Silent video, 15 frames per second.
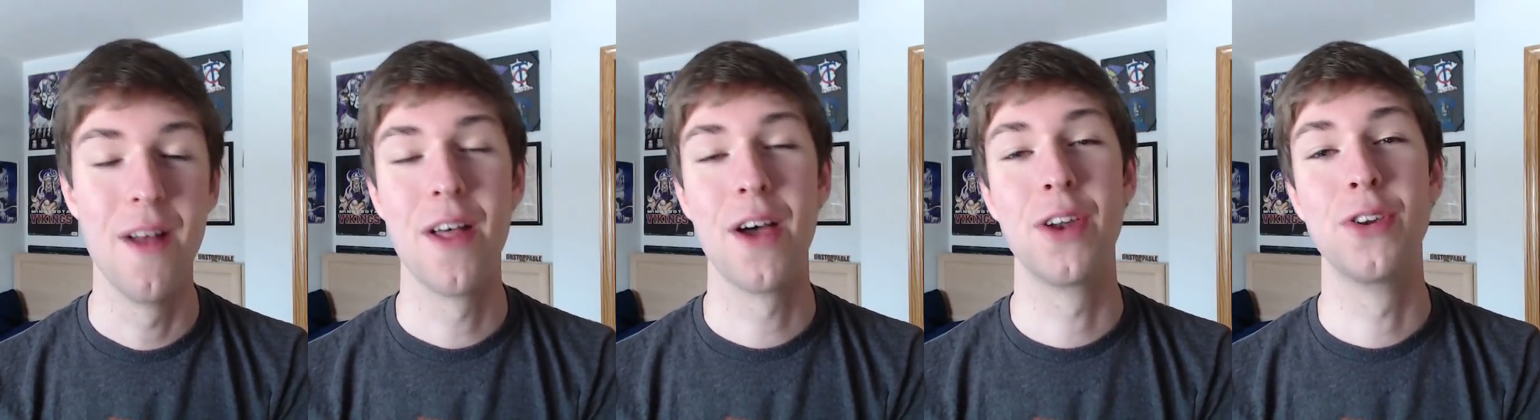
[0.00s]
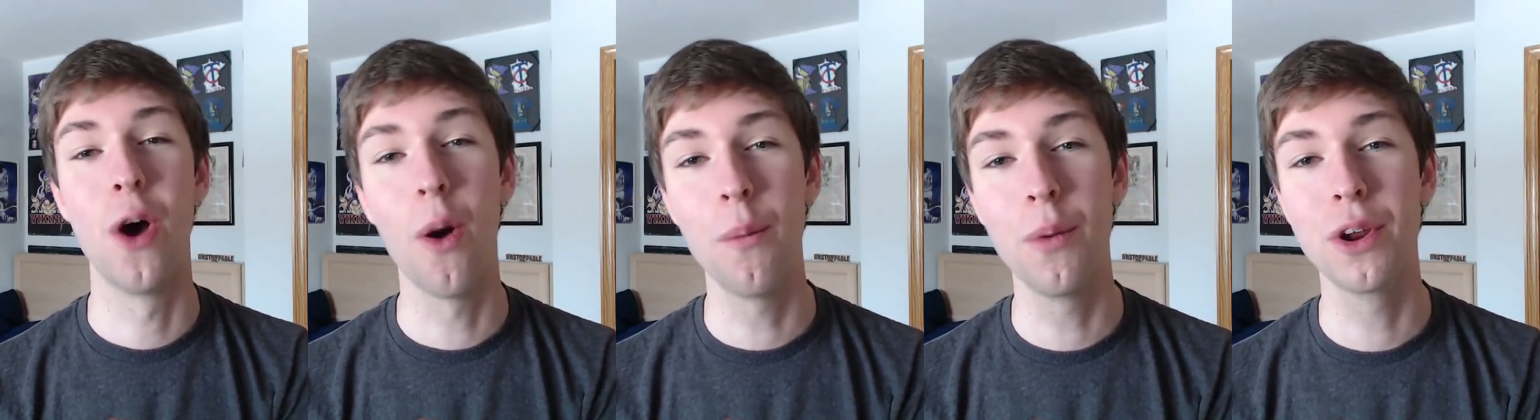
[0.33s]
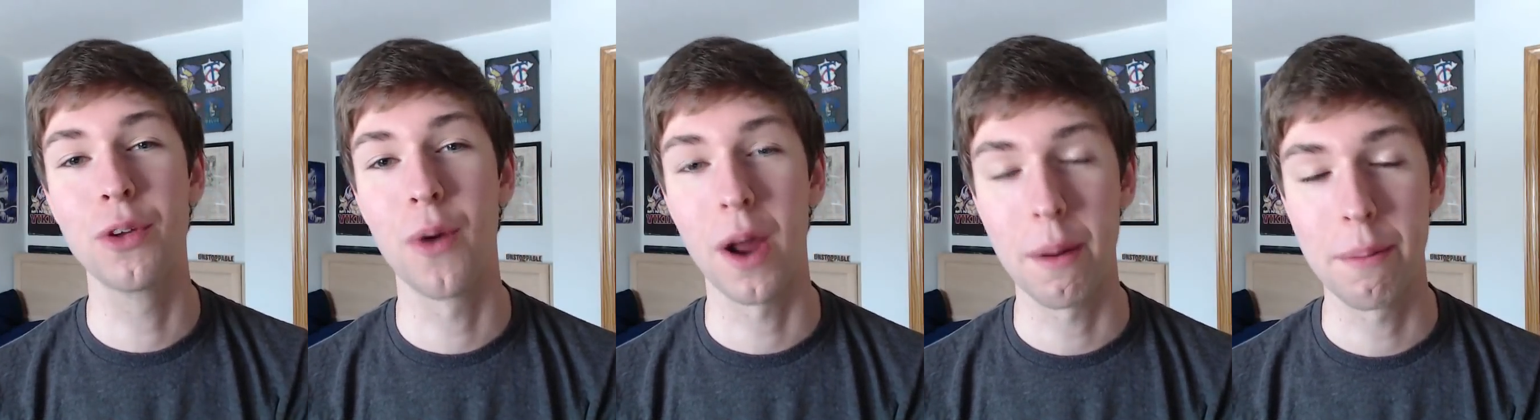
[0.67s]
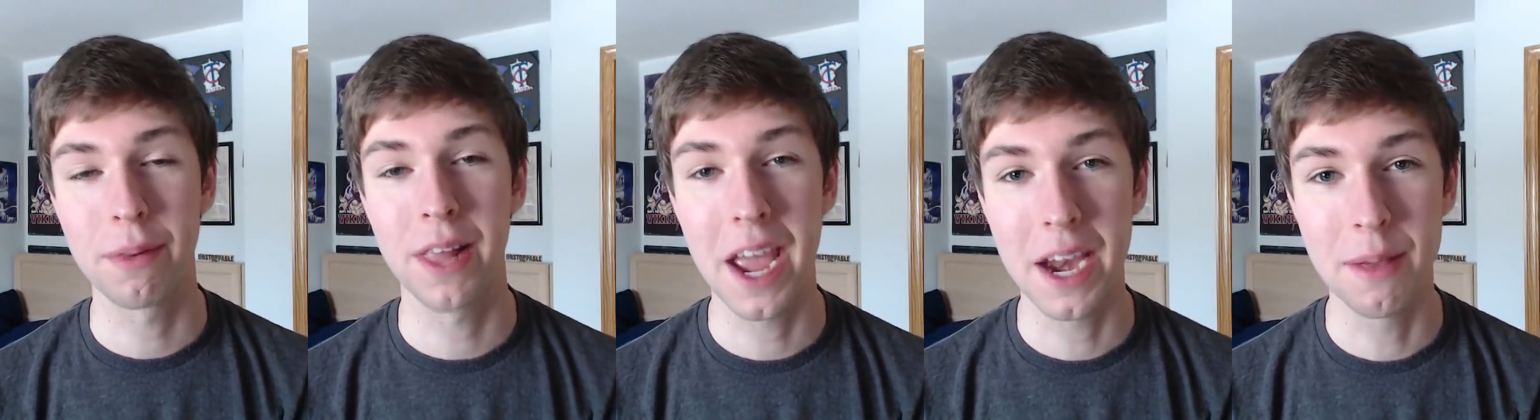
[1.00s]
that nobody would want
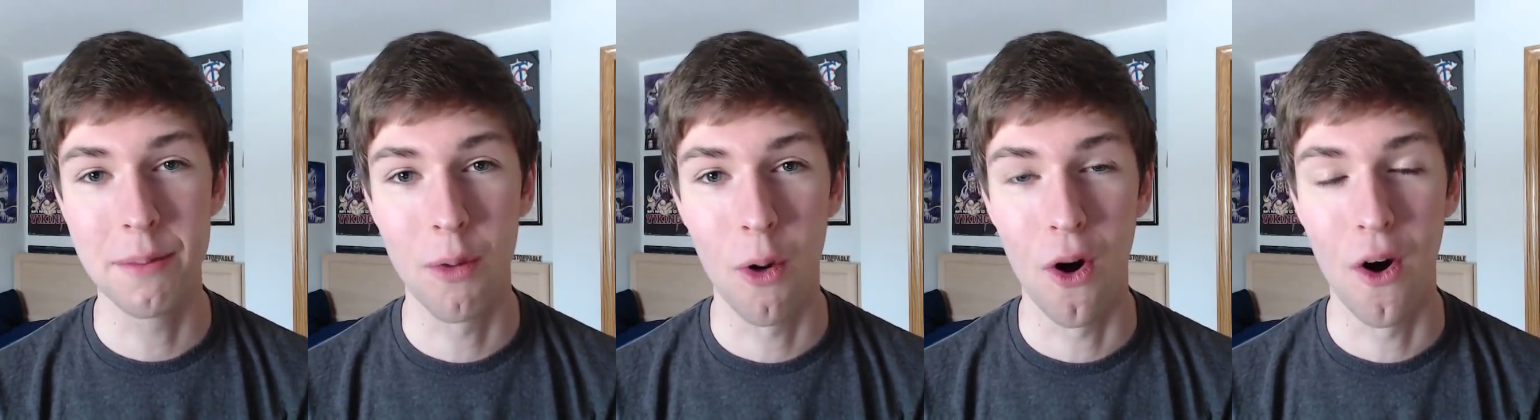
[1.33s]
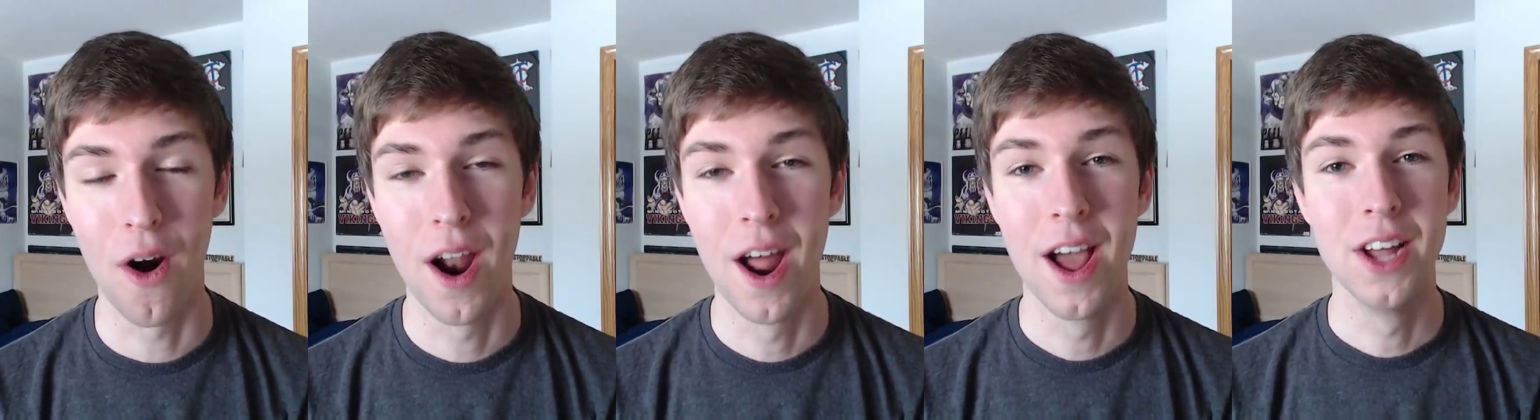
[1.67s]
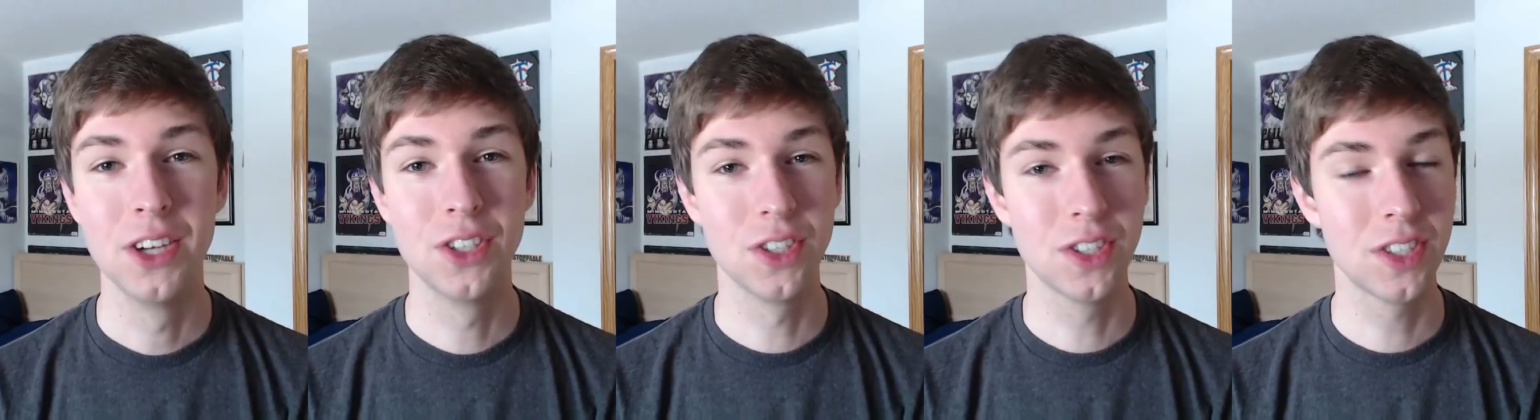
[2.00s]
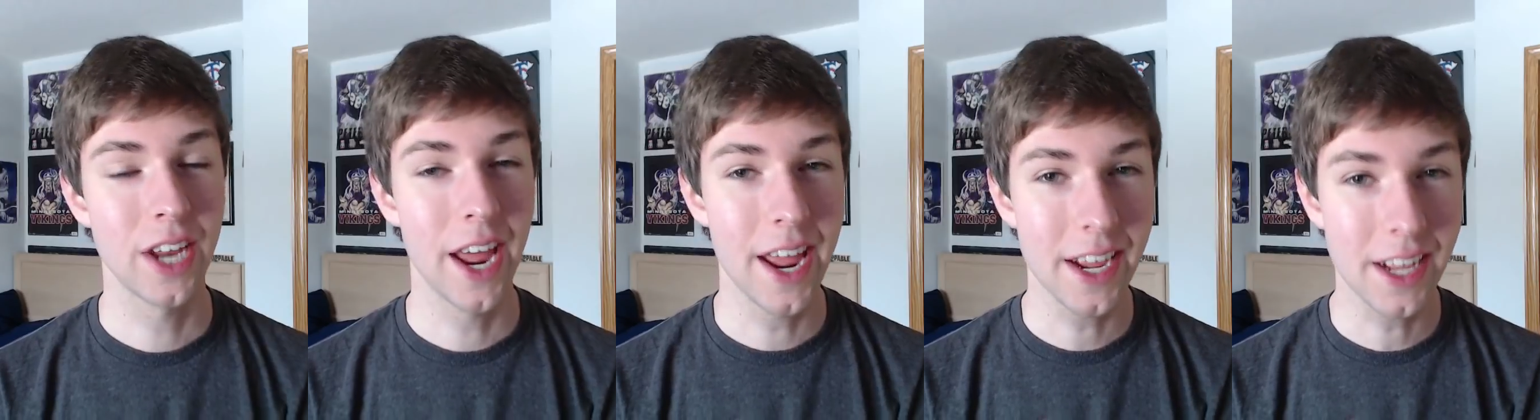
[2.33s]
to play anymore, just
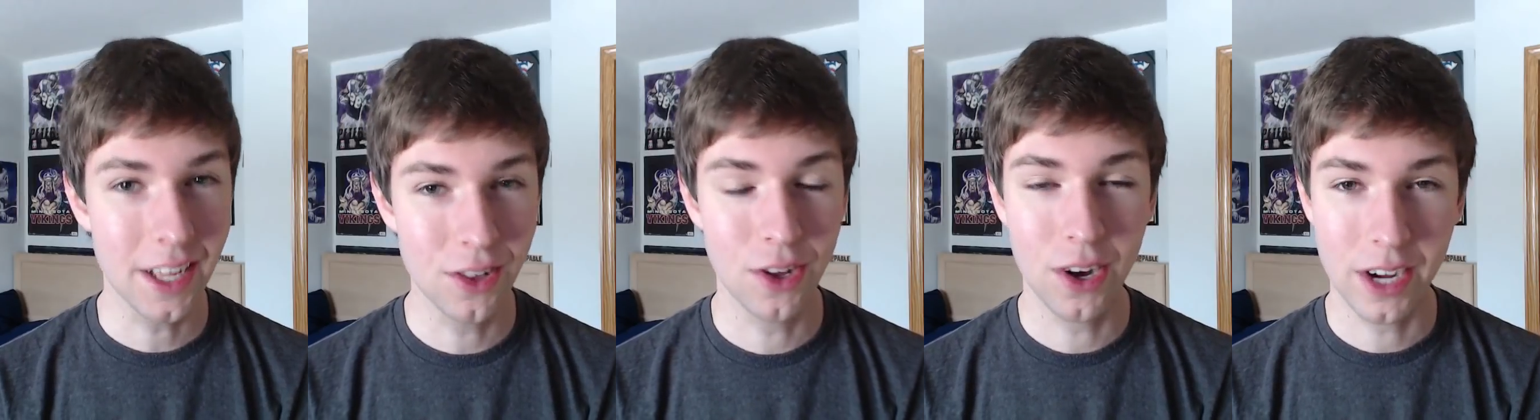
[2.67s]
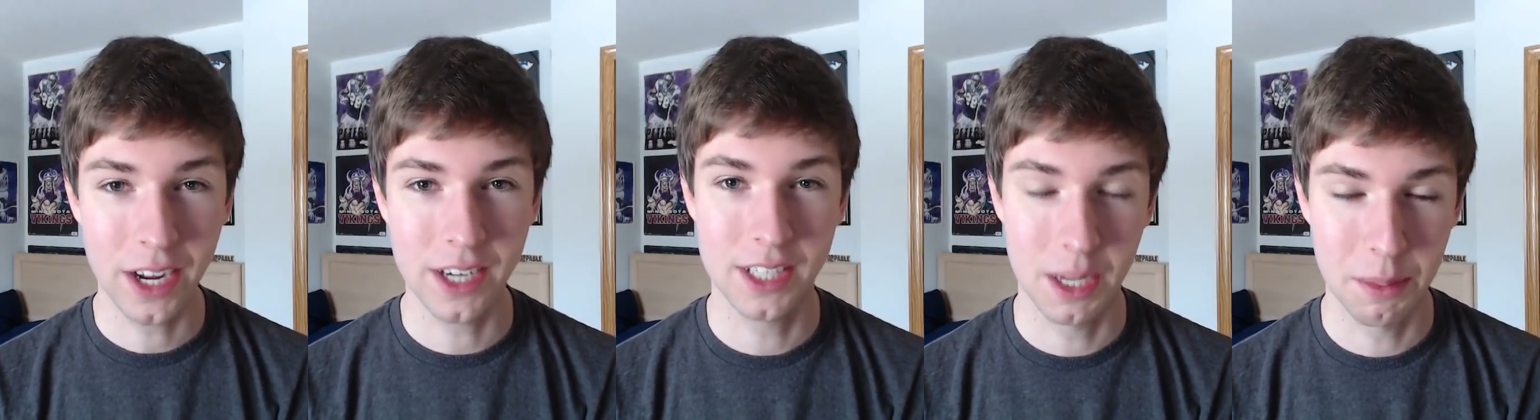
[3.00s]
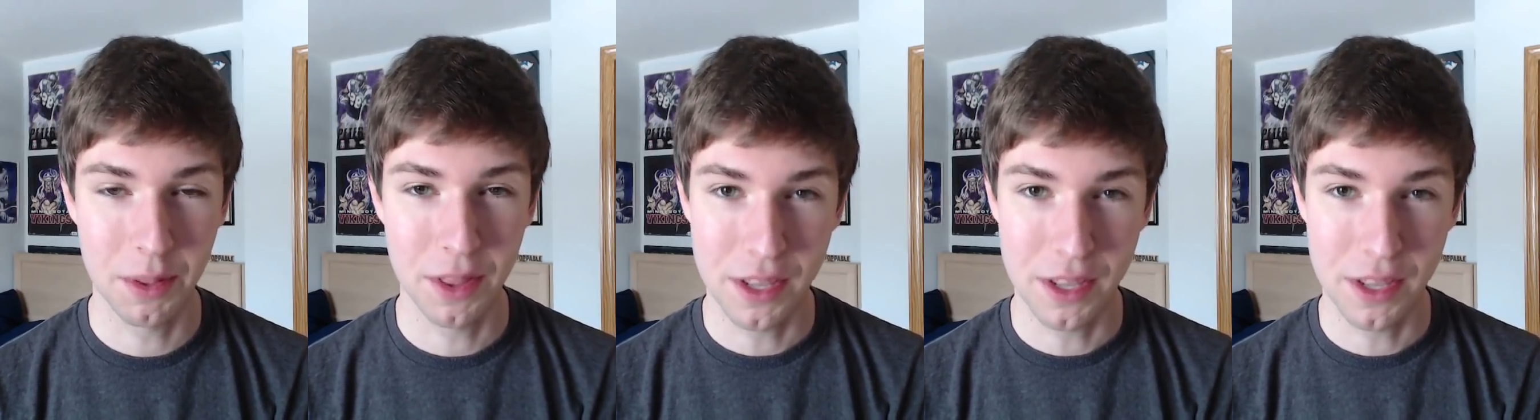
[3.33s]
take a look at some